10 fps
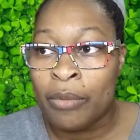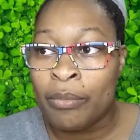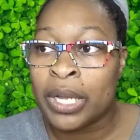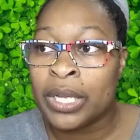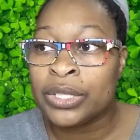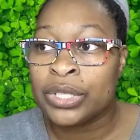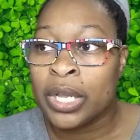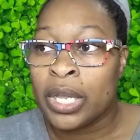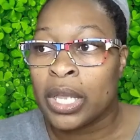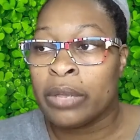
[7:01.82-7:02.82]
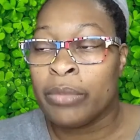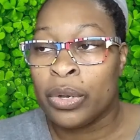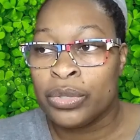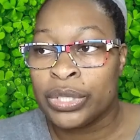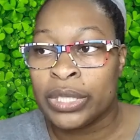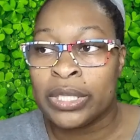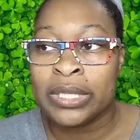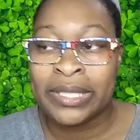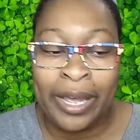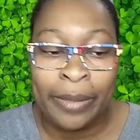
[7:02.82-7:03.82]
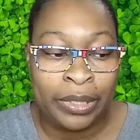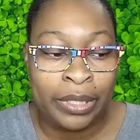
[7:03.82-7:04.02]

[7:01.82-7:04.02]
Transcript: much emotion and depth